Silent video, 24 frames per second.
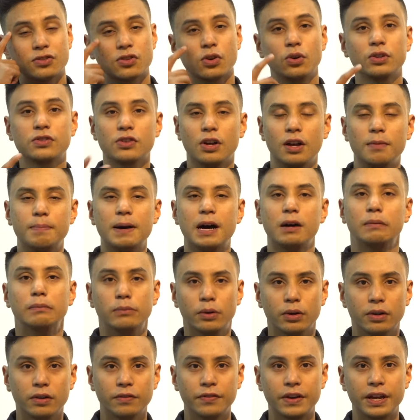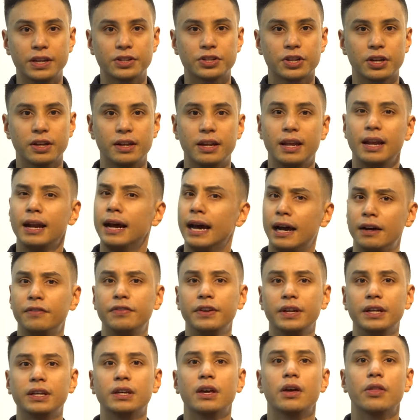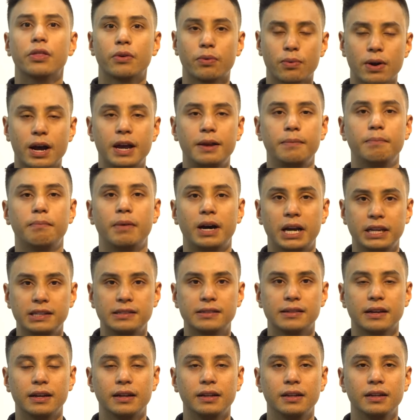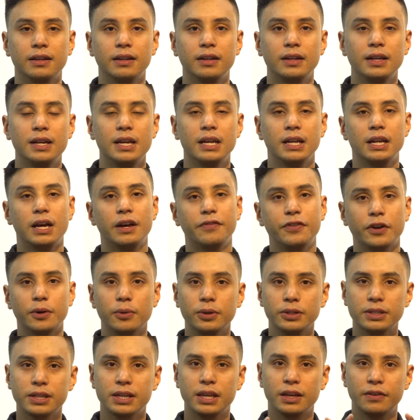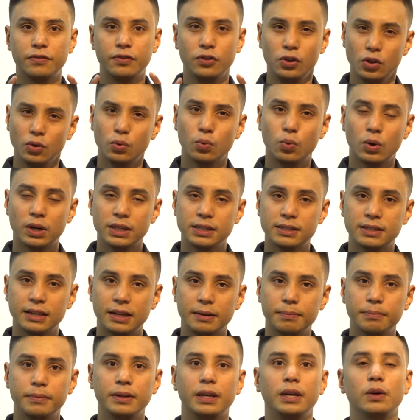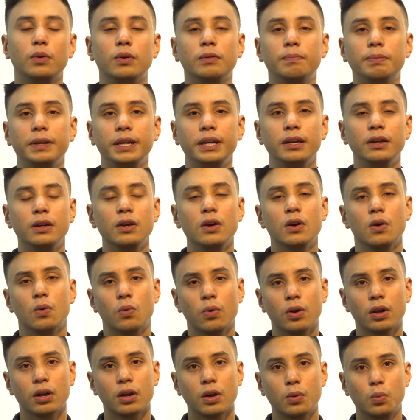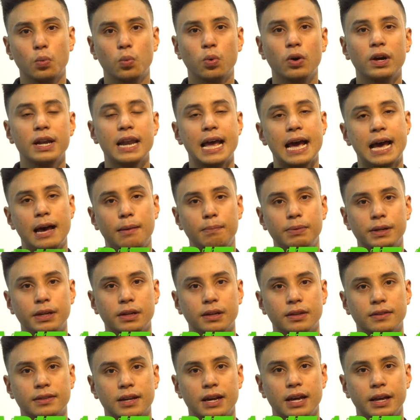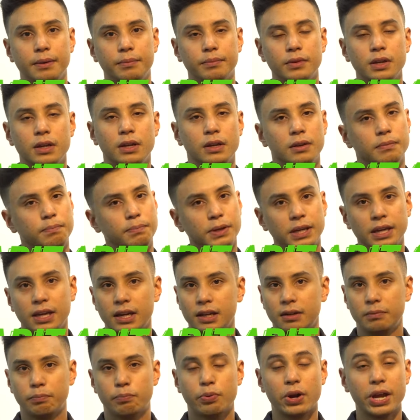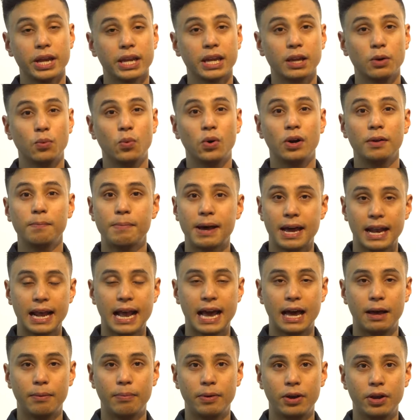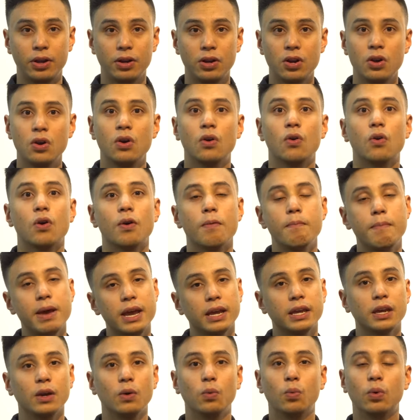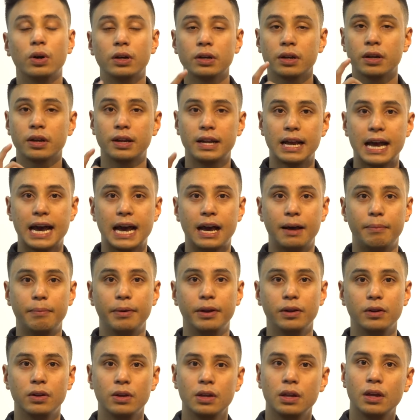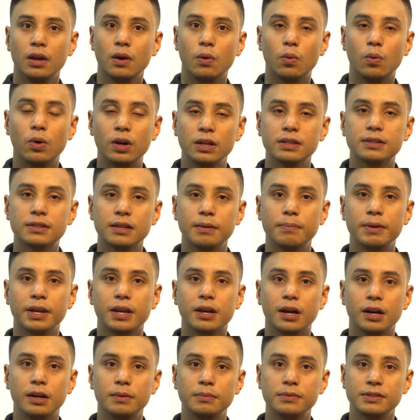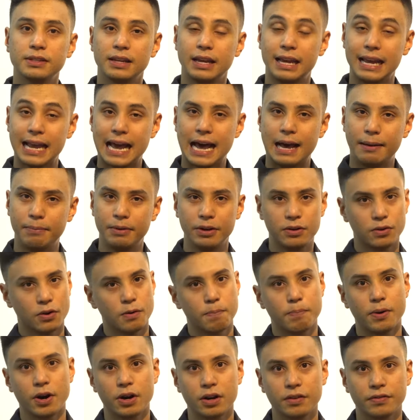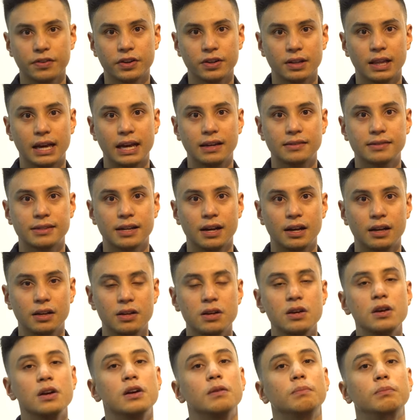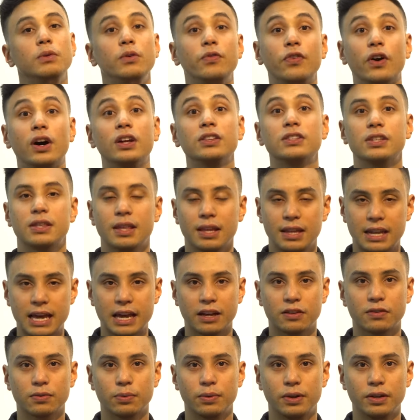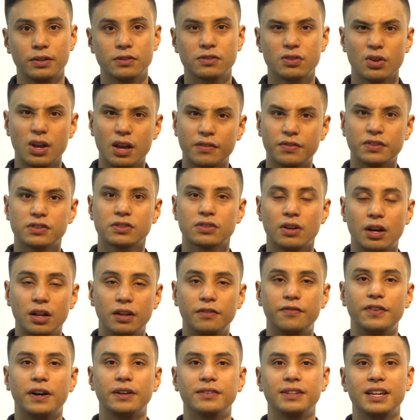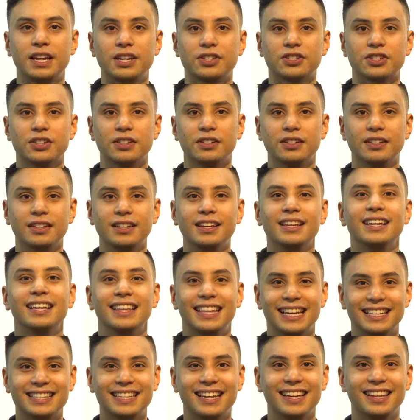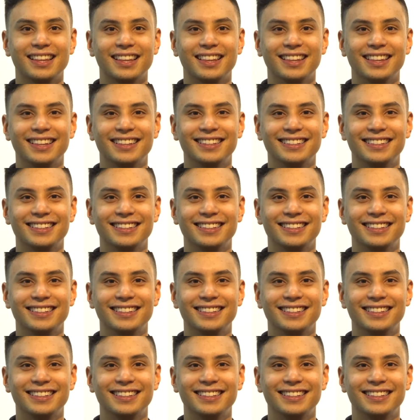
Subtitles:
So it's all about motivation and having the right mindset. Now, if I were to give you one tip, it would be work on one habit at a time, be it breaking one bad habit or making one good habit. Once that becomes a habit or part of your lifestyle, move on to the next one so you have a solid foundation. That's it.